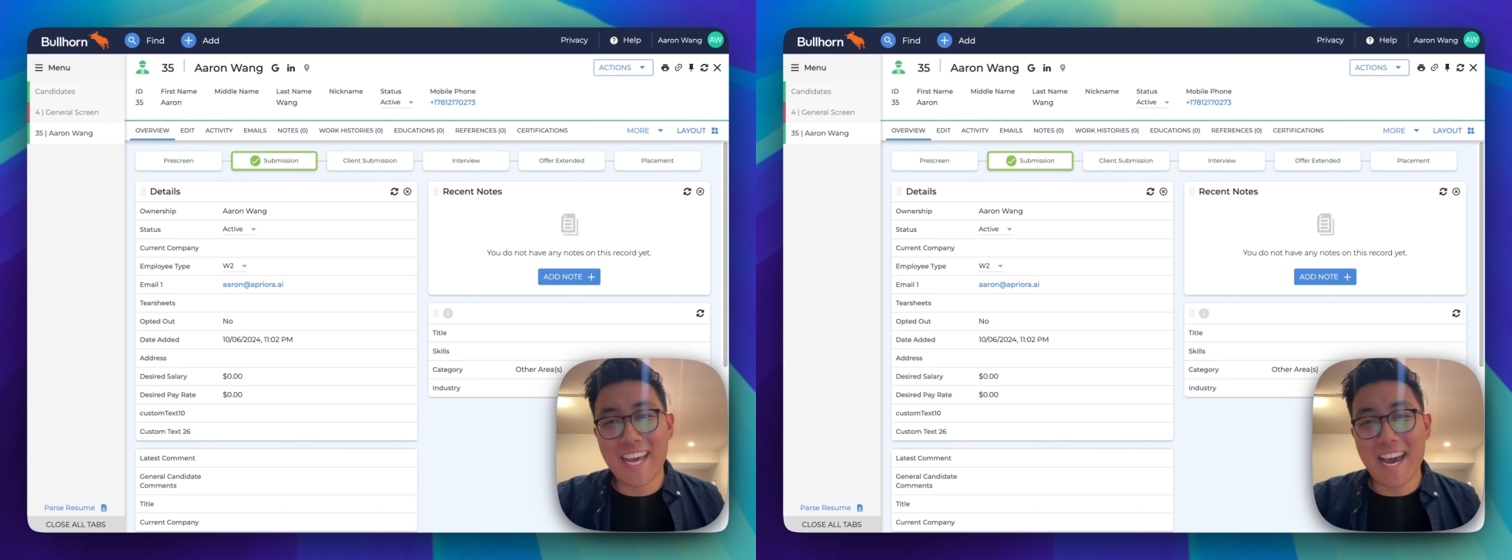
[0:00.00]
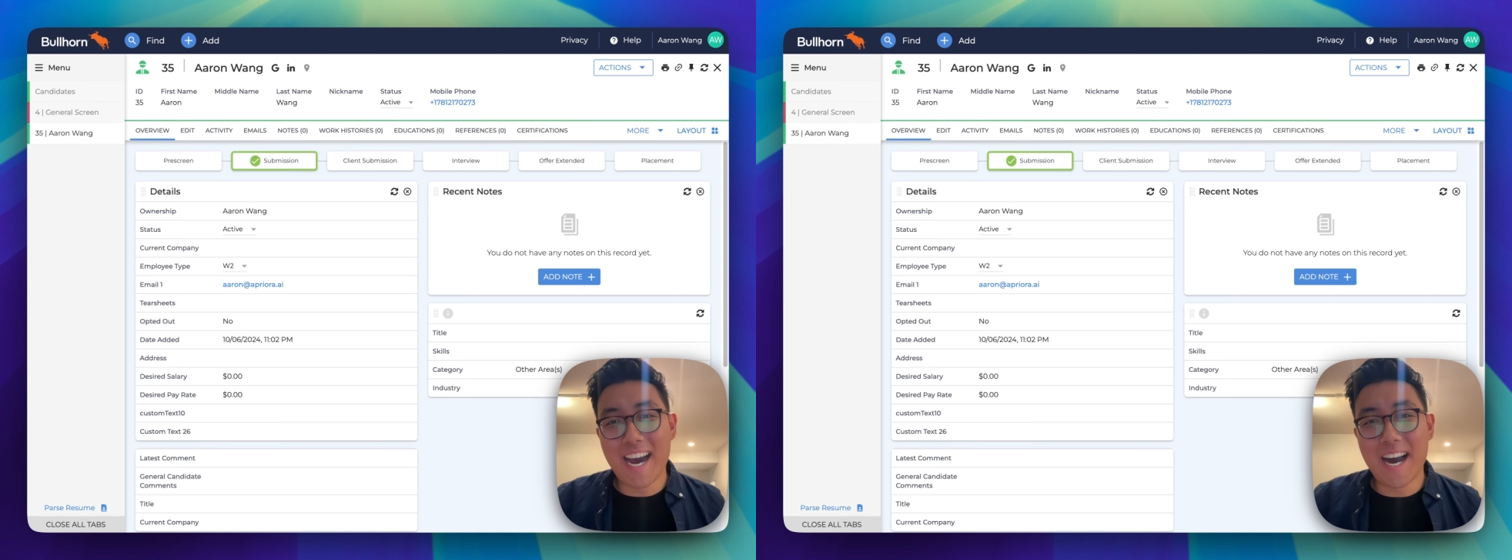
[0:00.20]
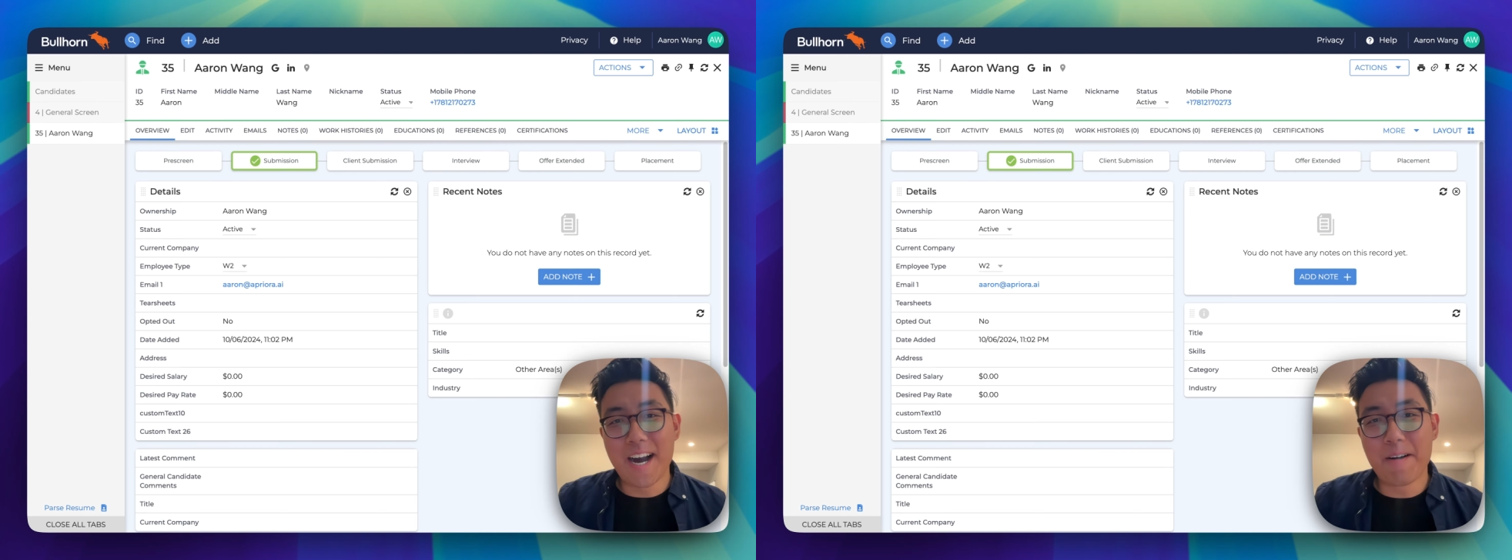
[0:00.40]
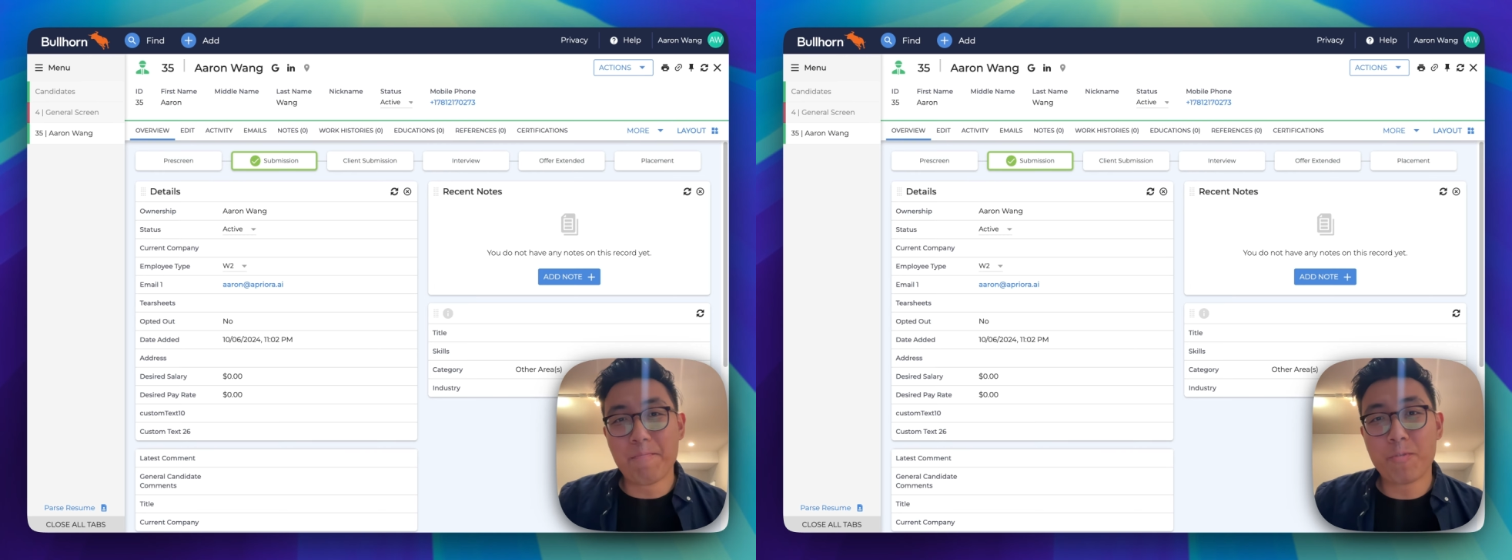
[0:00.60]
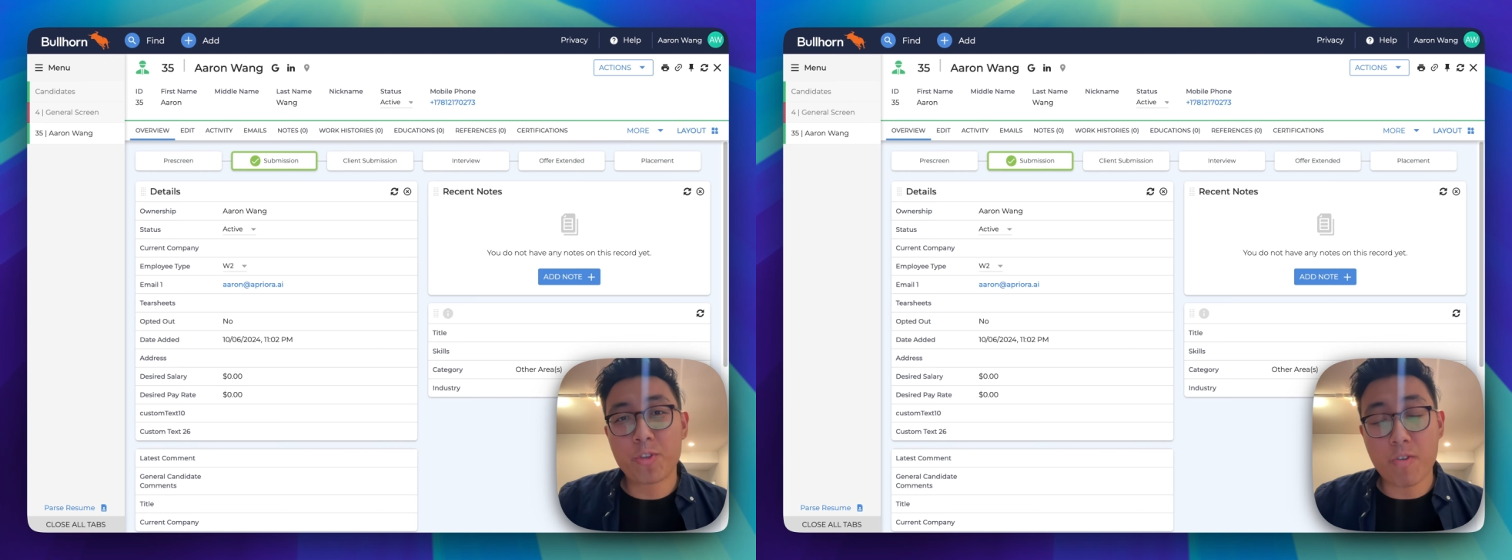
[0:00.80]

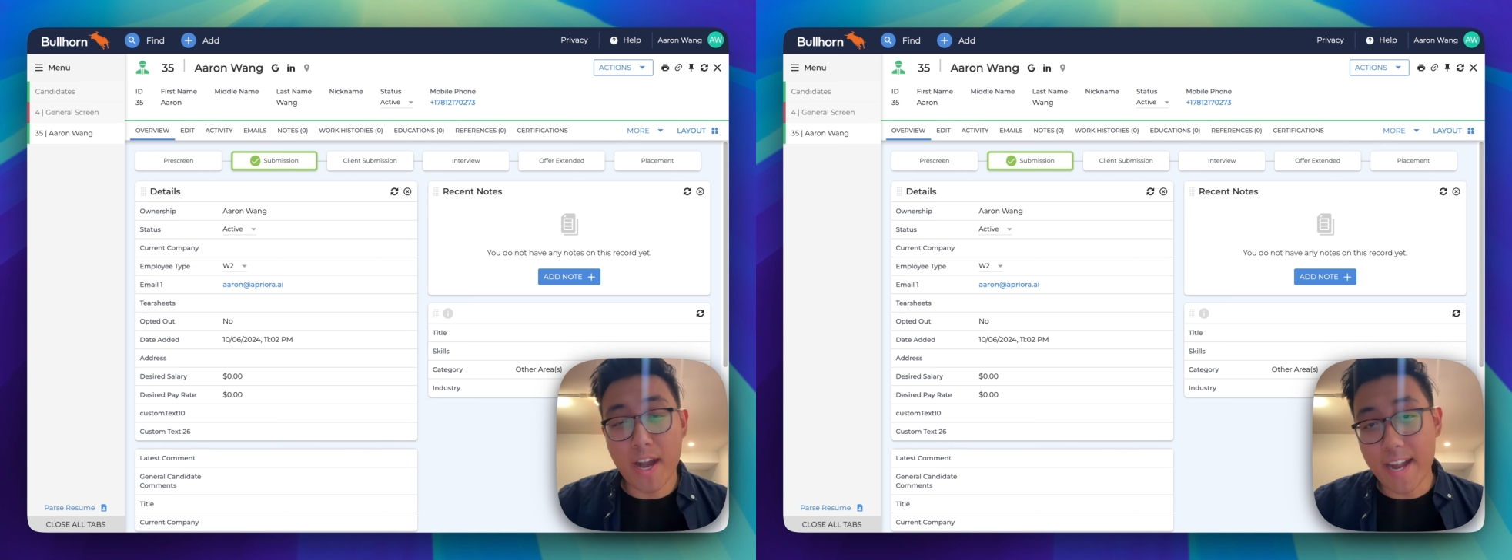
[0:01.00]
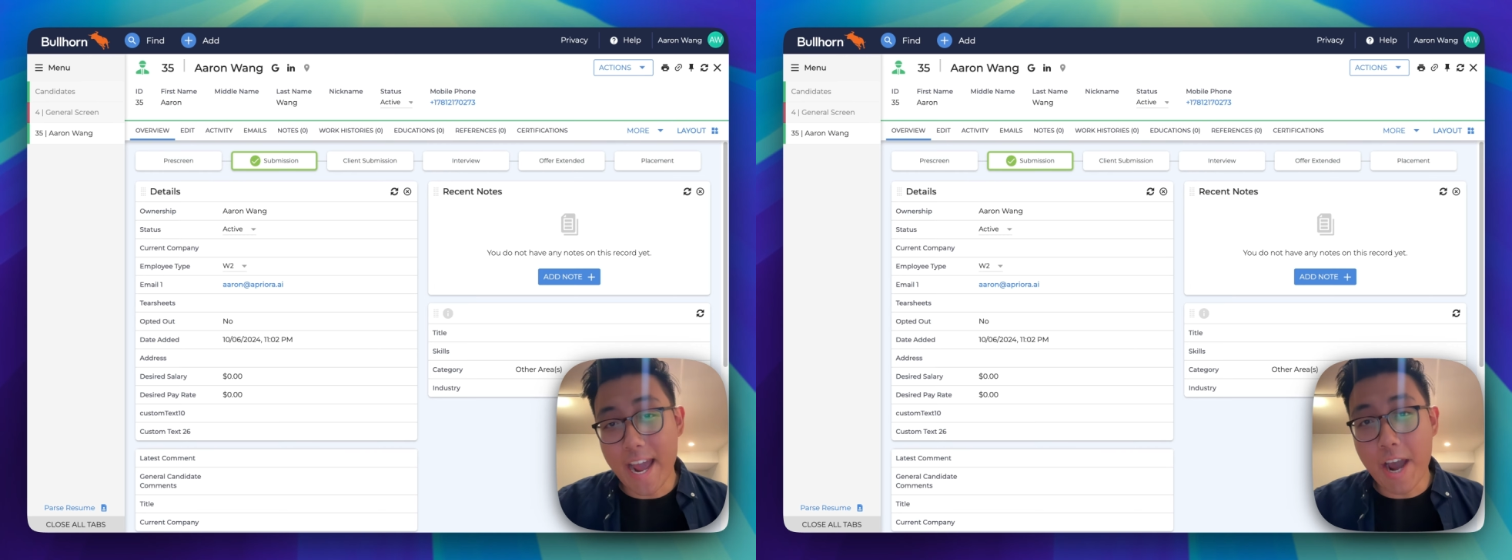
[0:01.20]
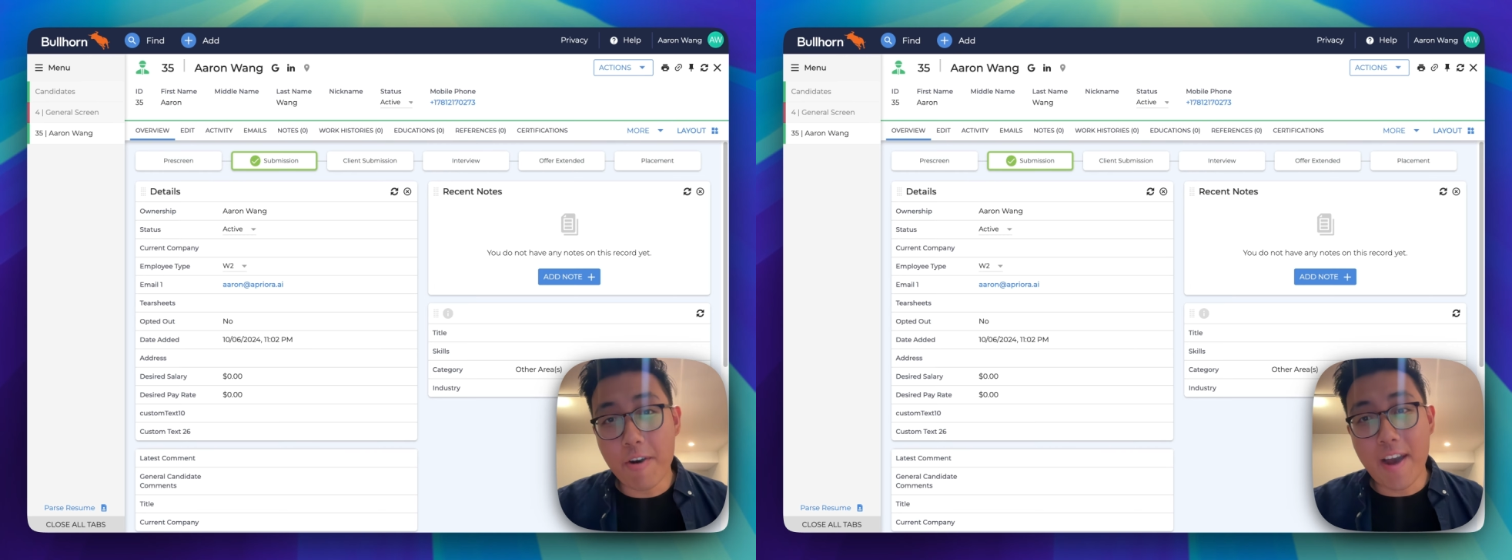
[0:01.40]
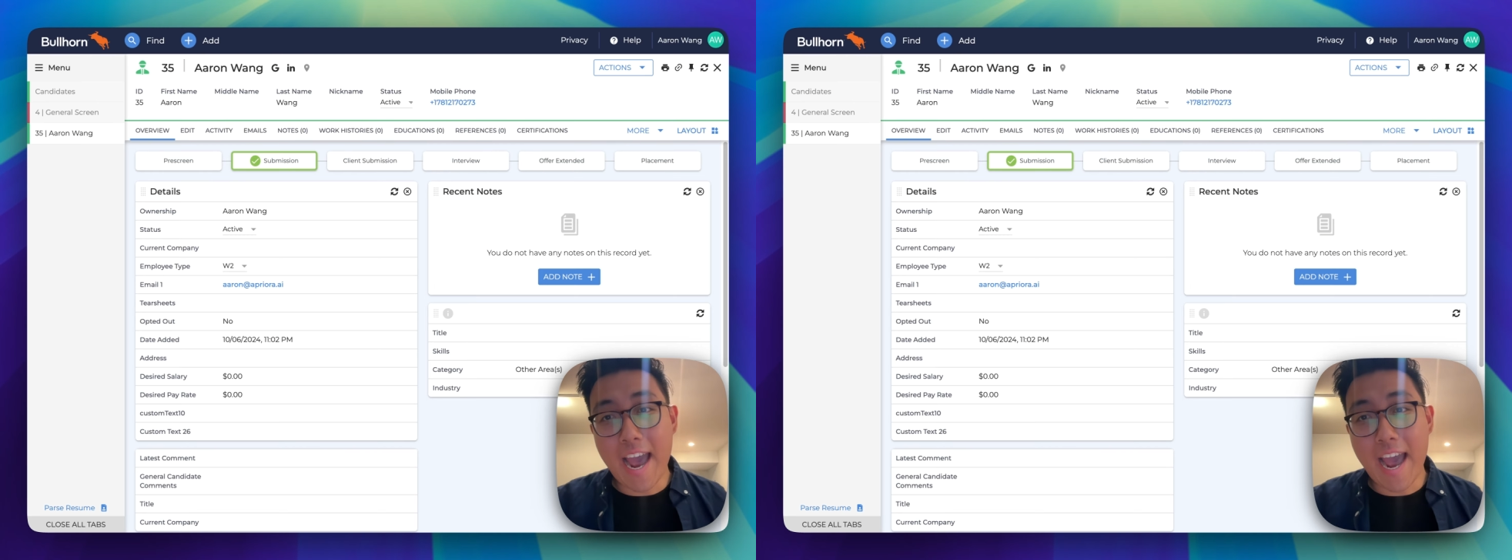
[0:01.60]
So right now,